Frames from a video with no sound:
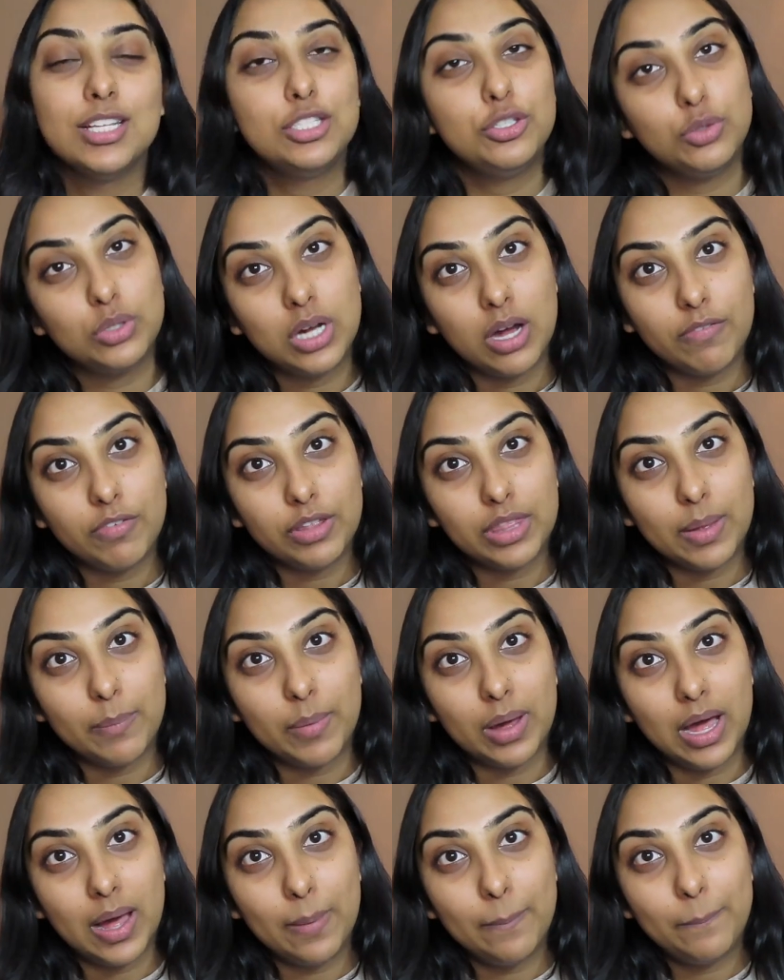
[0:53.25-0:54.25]
to cover
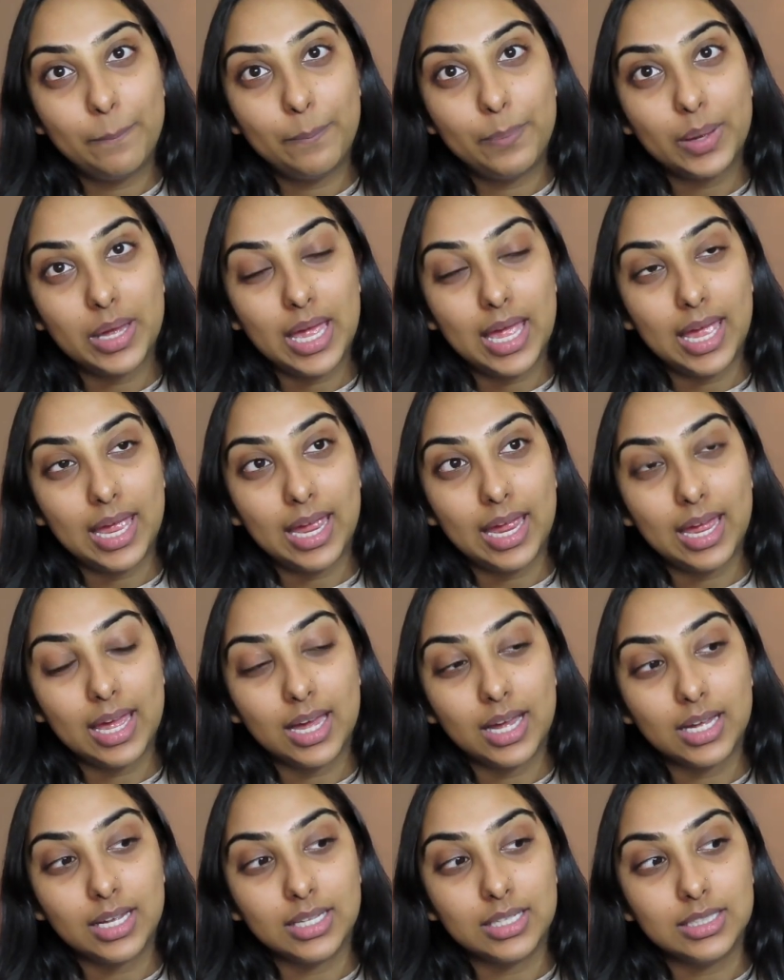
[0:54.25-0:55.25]
them up
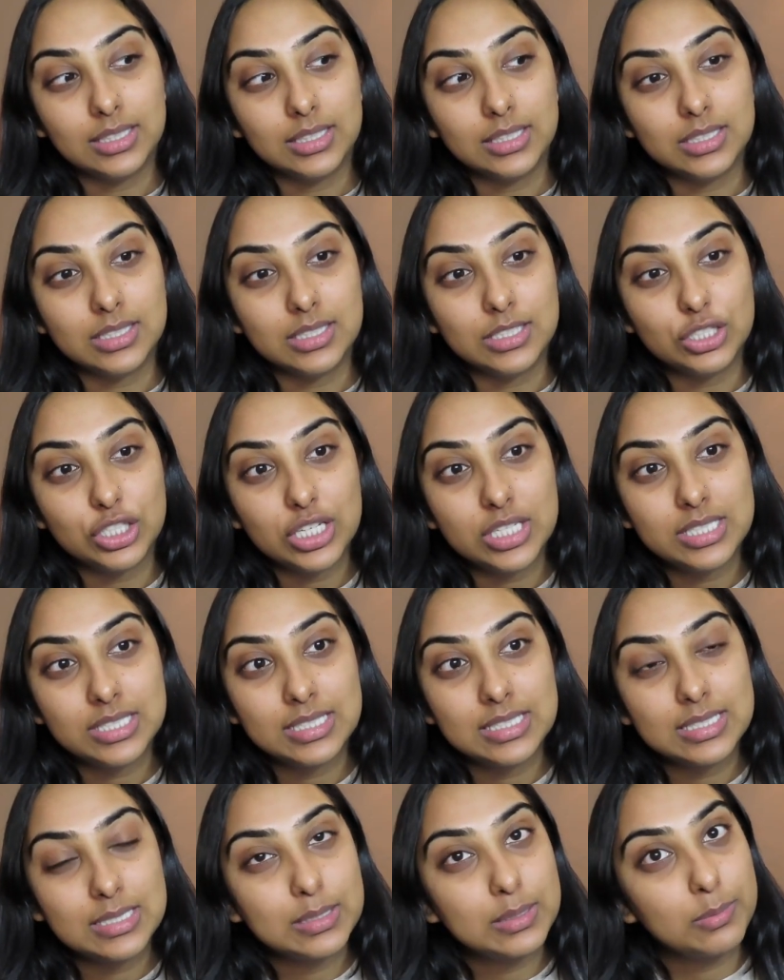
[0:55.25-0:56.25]
and
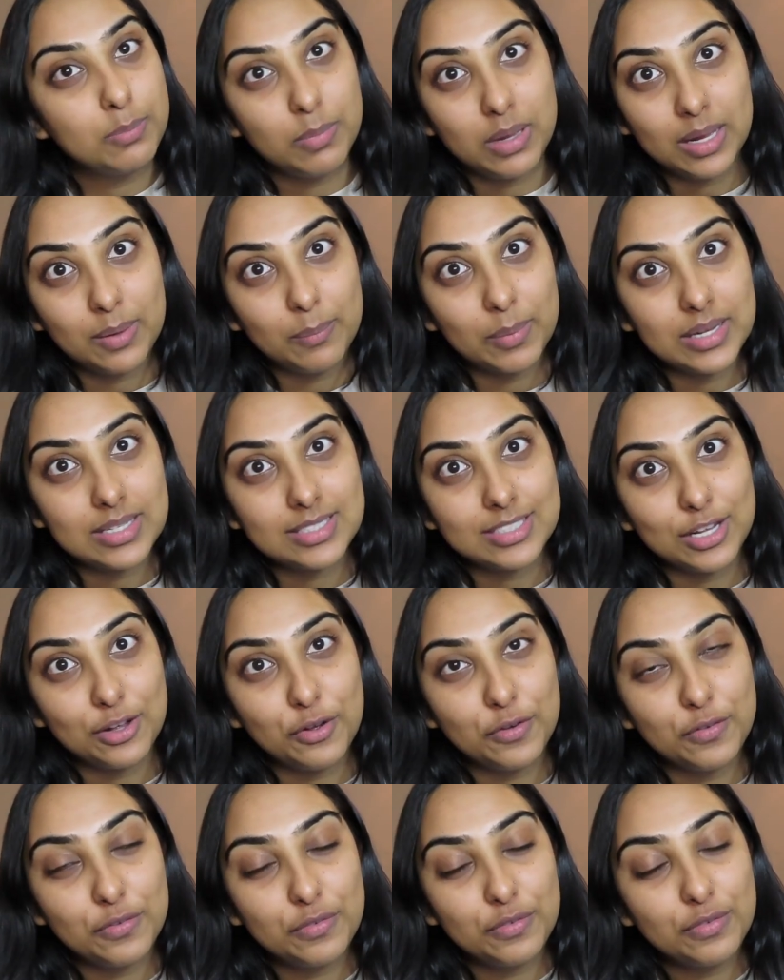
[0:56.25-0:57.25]
just make
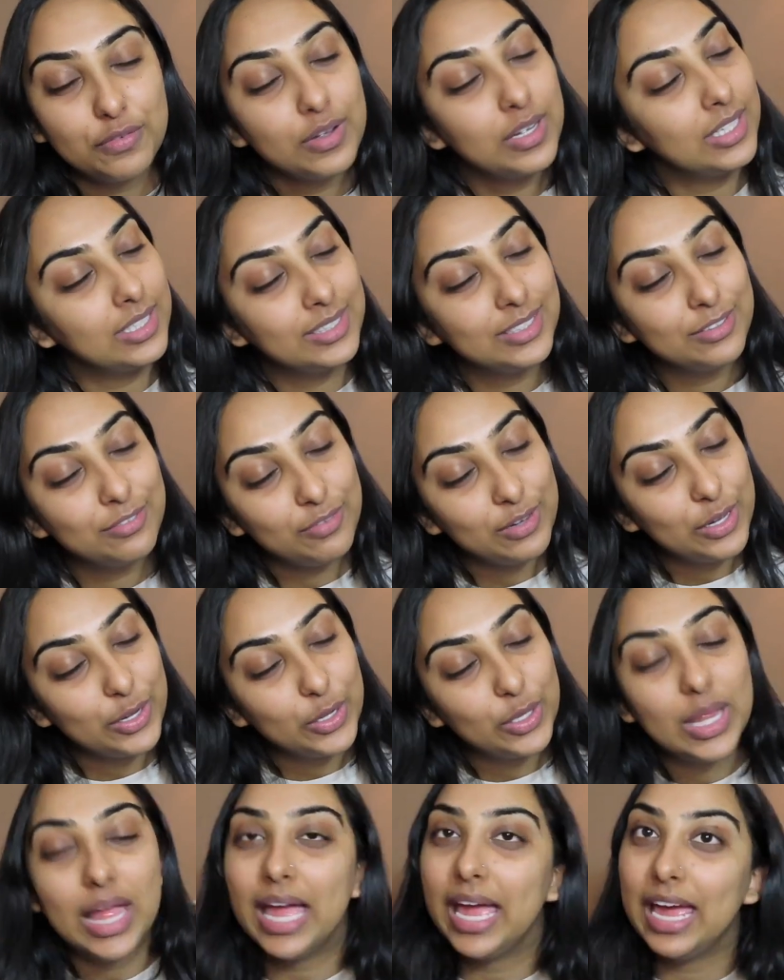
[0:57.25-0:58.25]
myself
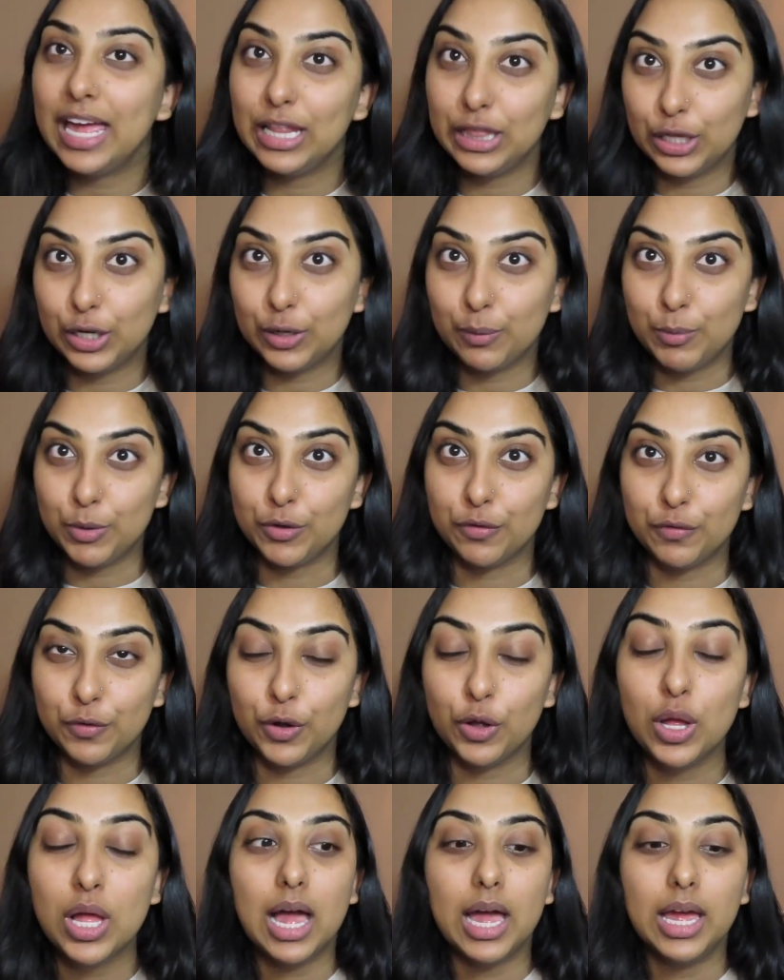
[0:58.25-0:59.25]
feel and look
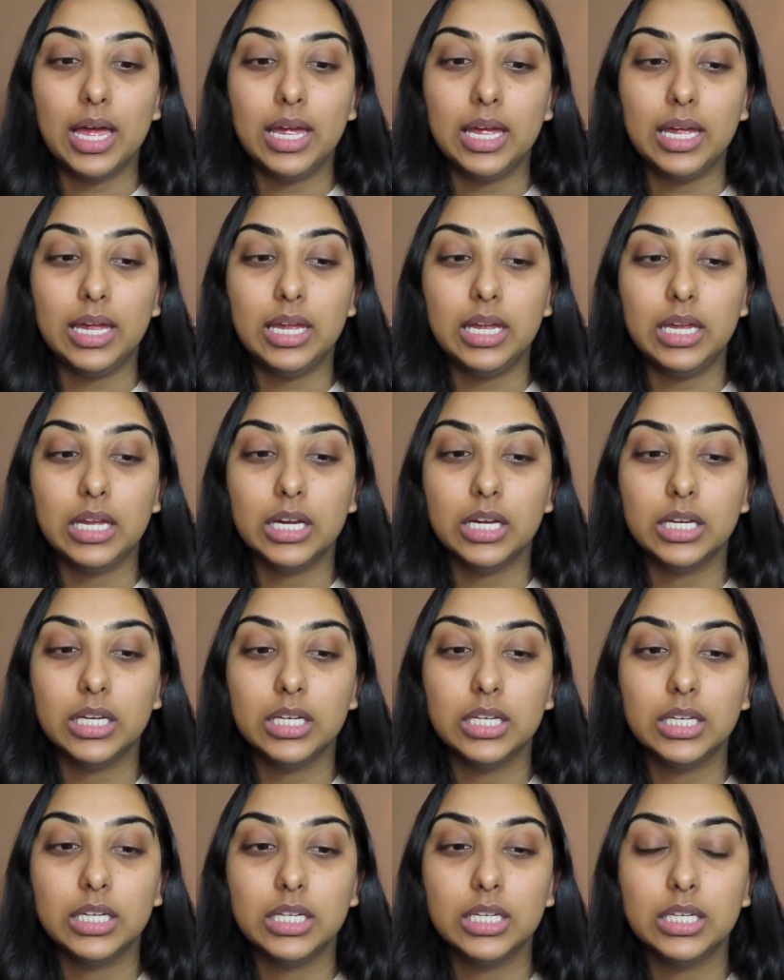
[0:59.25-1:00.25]
beautiful. I
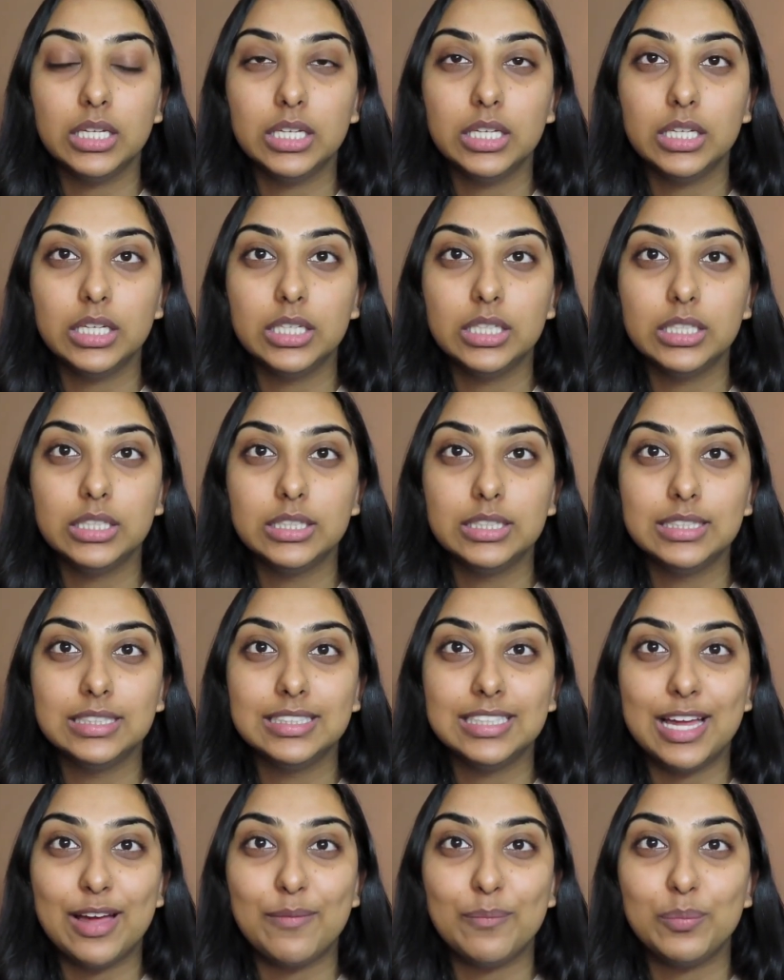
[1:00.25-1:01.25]

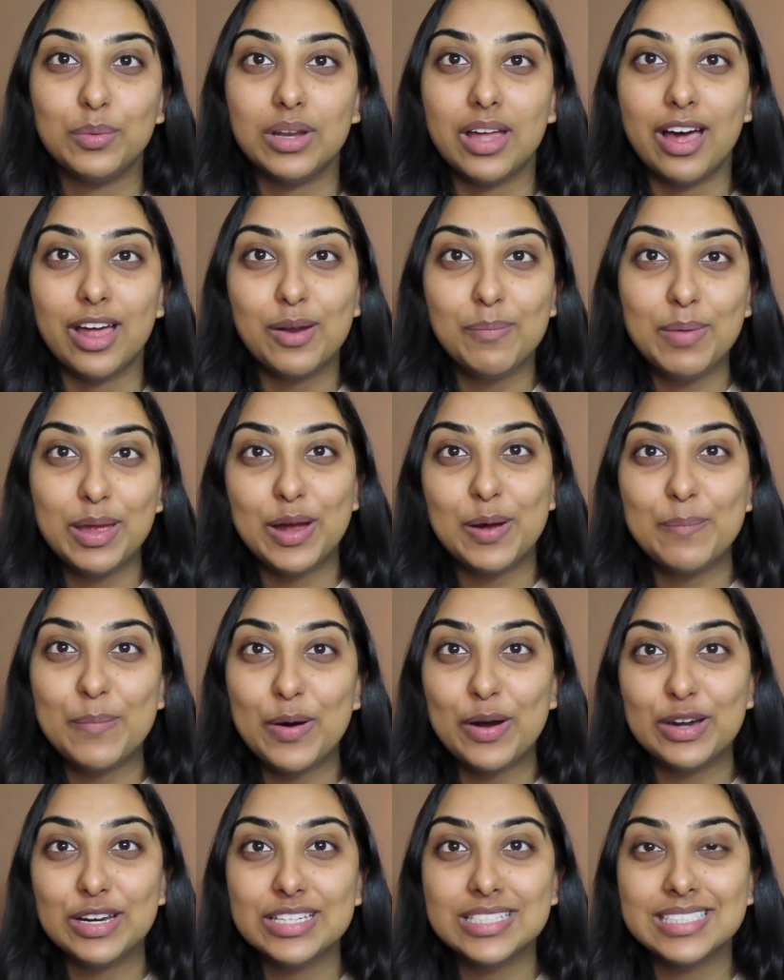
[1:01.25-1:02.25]
am not a makeup
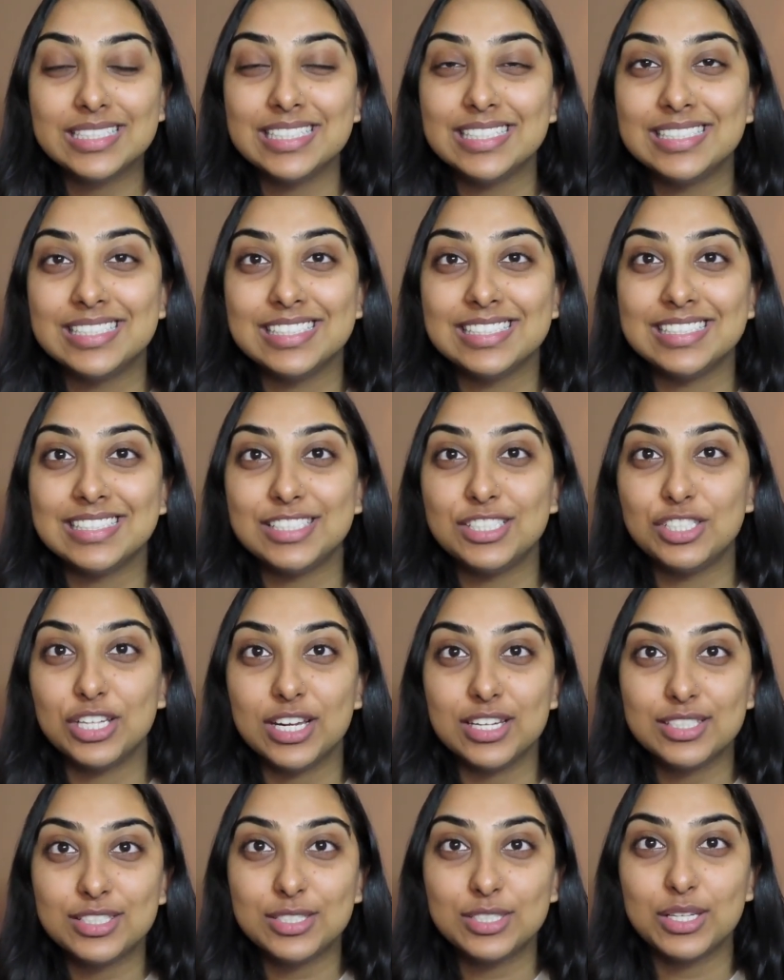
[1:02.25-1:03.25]
artist. This is
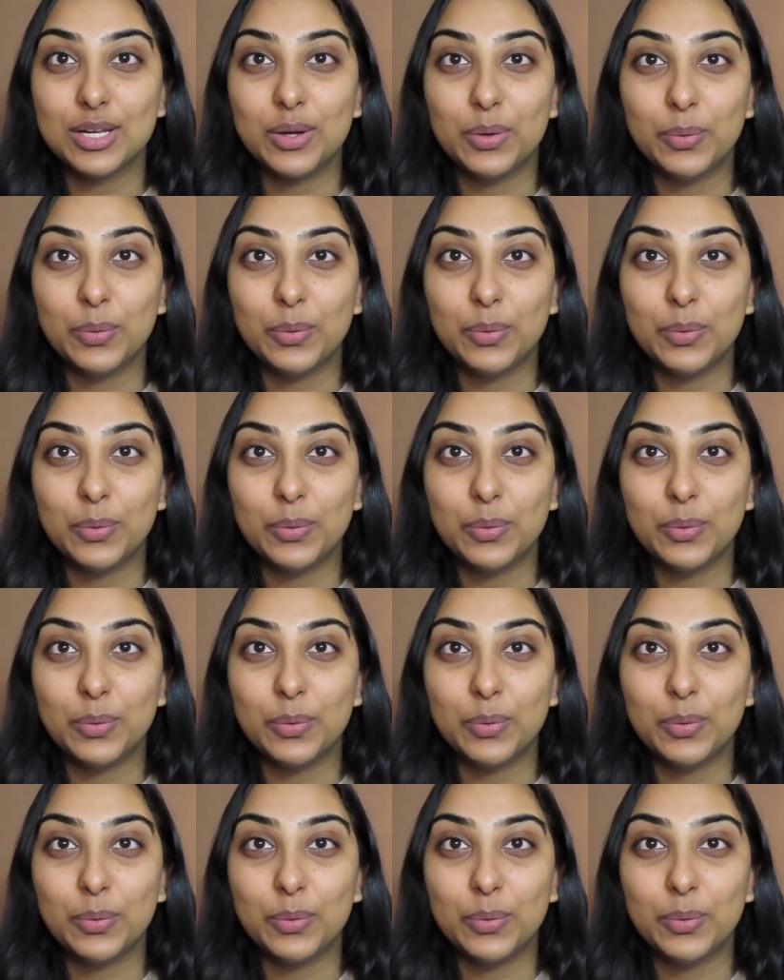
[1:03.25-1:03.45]
just